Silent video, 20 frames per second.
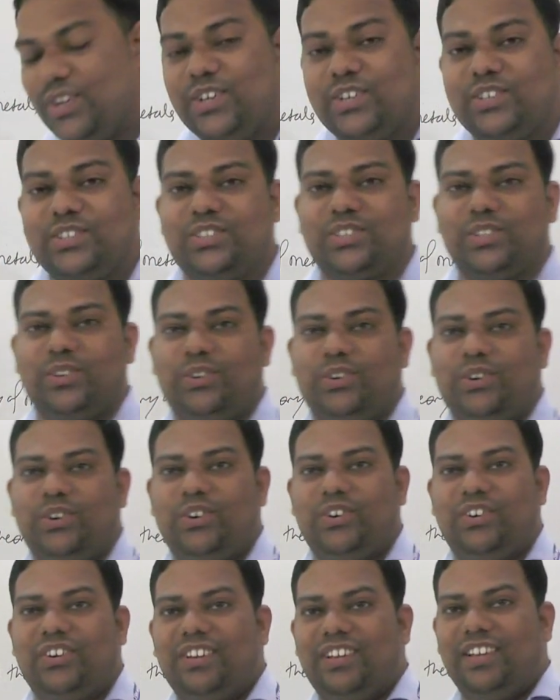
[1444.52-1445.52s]

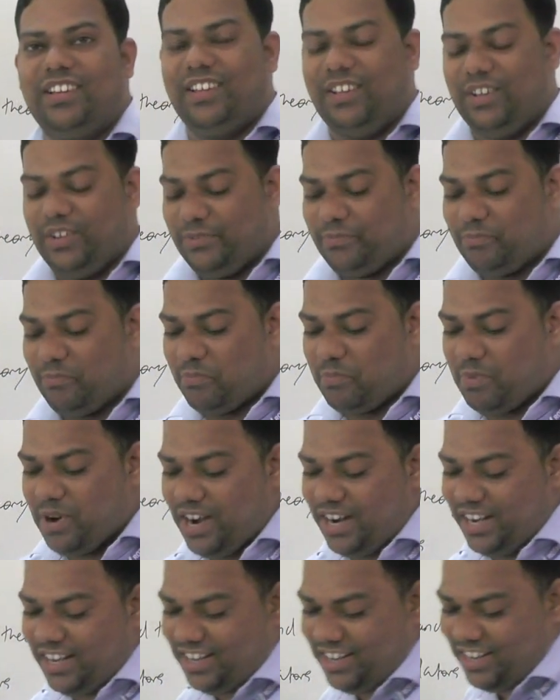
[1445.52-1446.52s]
So,
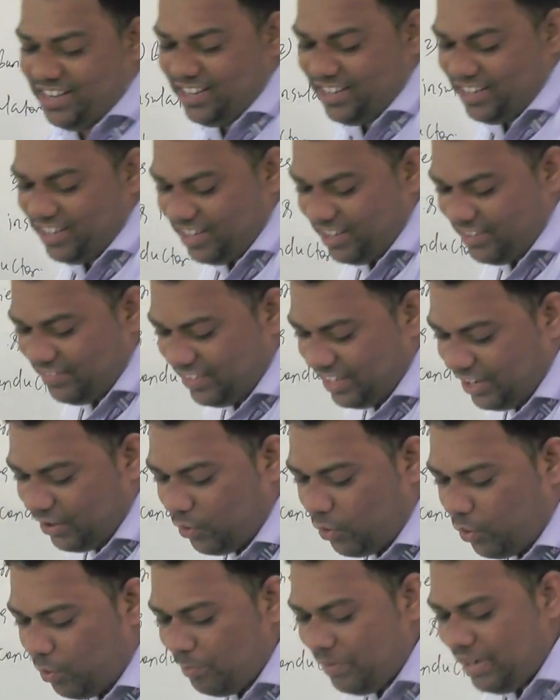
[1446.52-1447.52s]
but they
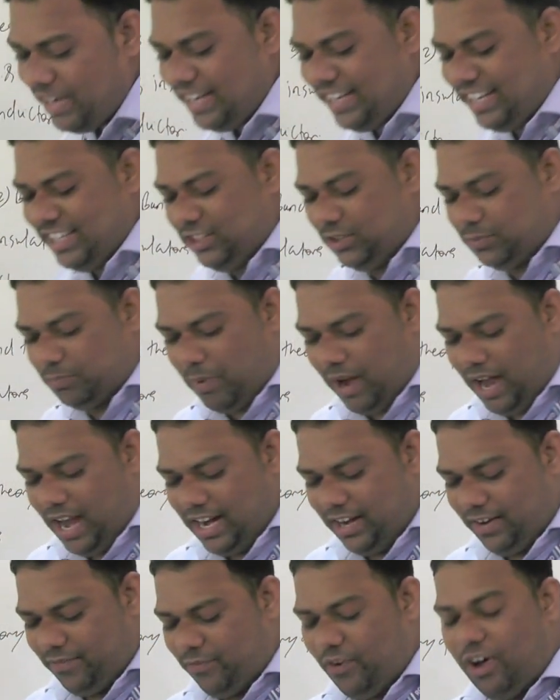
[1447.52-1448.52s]
omit this
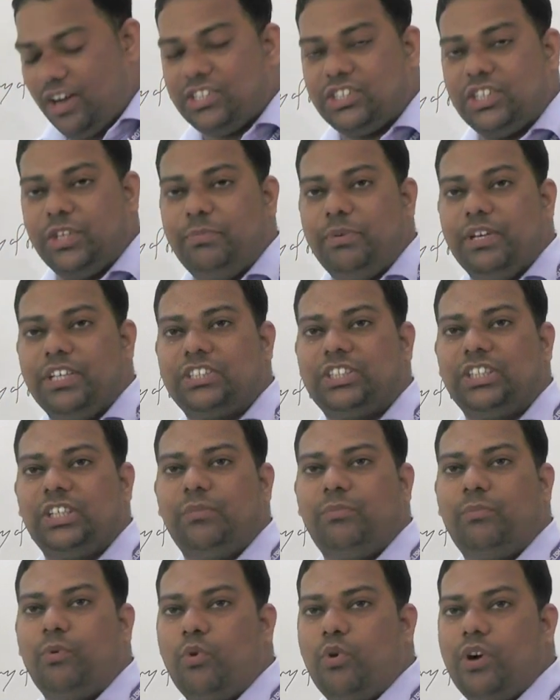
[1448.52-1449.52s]
part for
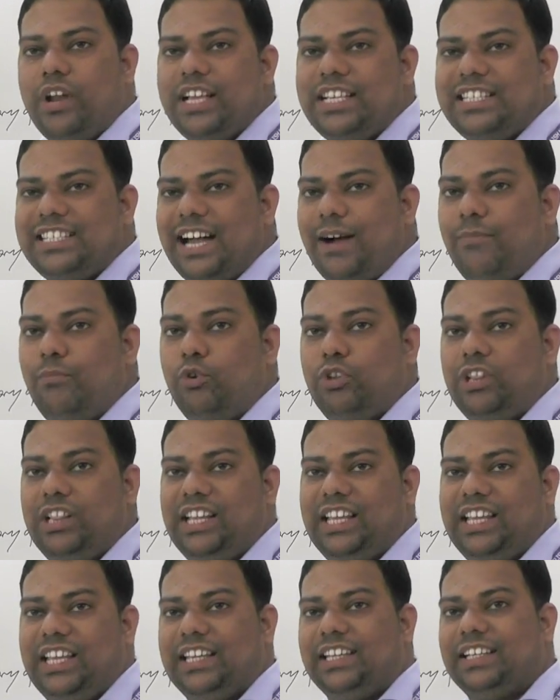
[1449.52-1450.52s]
CBSE board exam
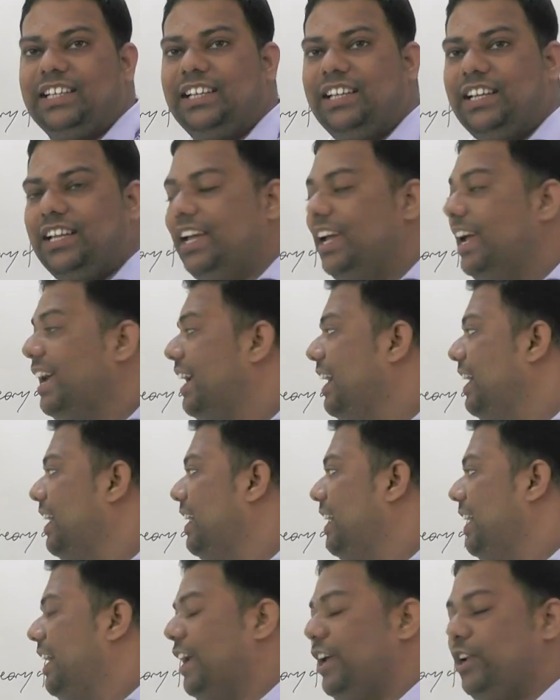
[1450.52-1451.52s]
only.
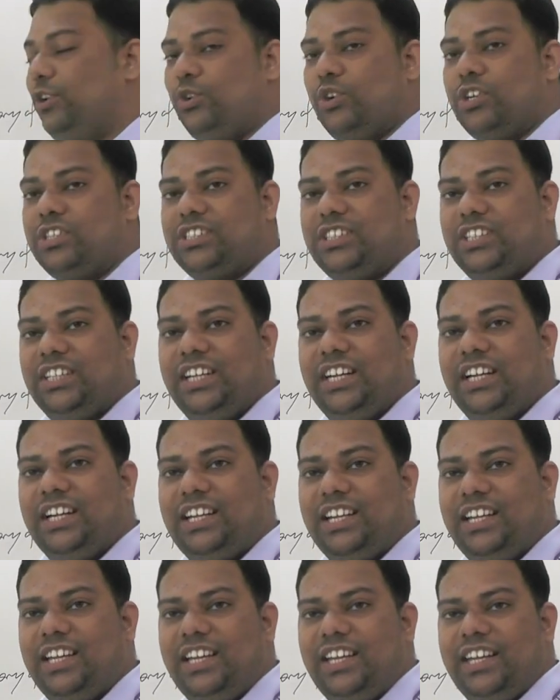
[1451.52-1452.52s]
In your
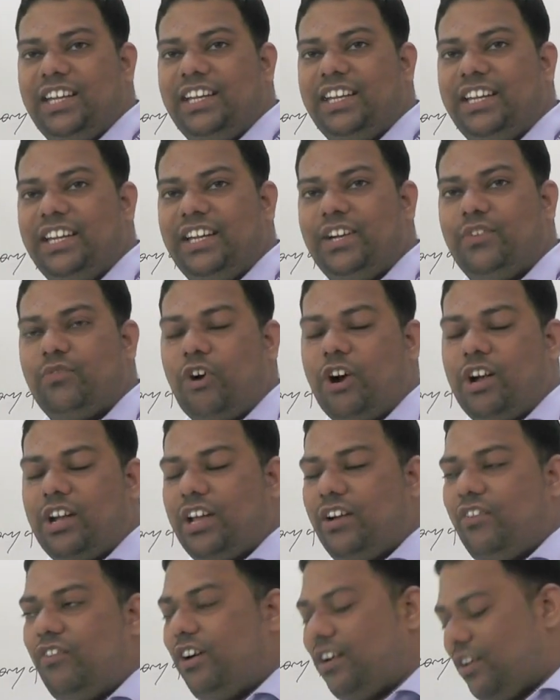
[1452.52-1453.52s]
CET, NEET,
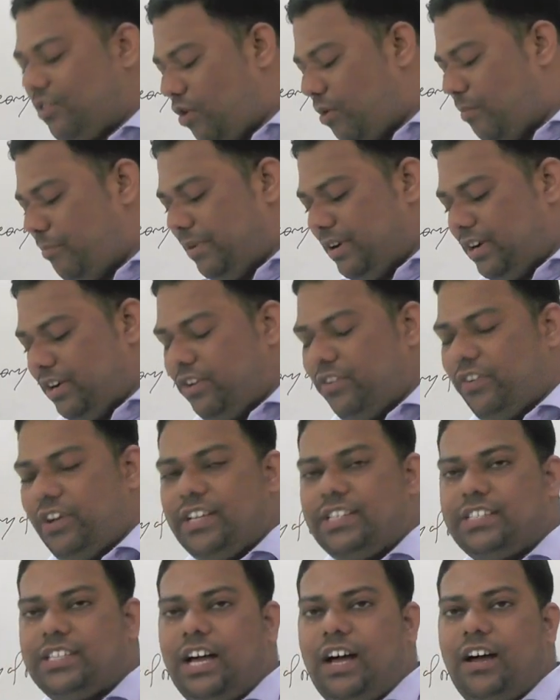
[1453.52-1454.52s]
whatever competitive
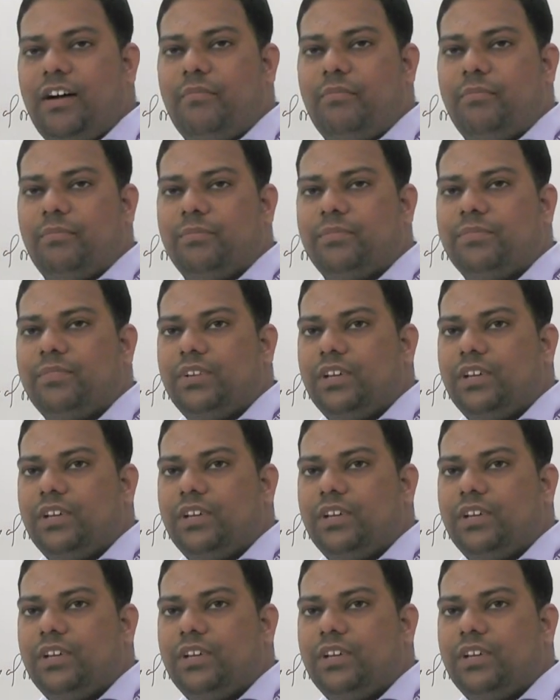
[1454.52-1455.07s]
exam,